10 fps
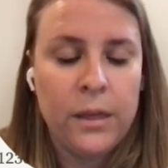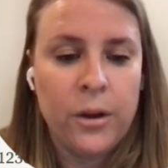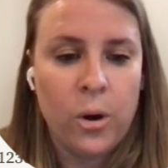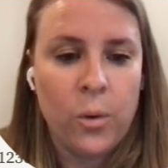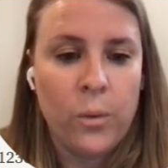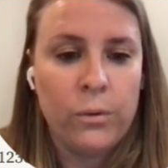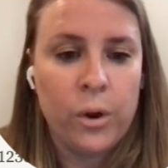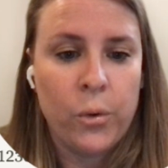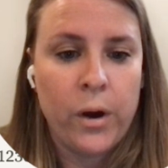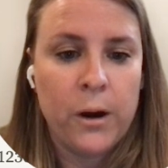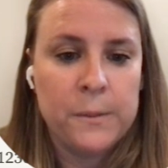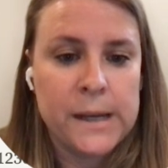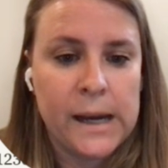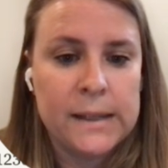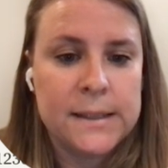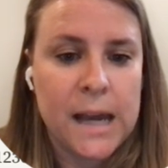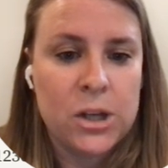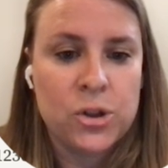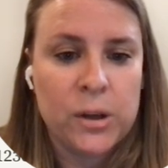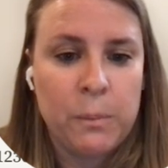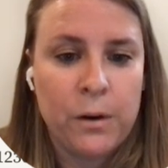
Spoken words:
though low-carb diets naturally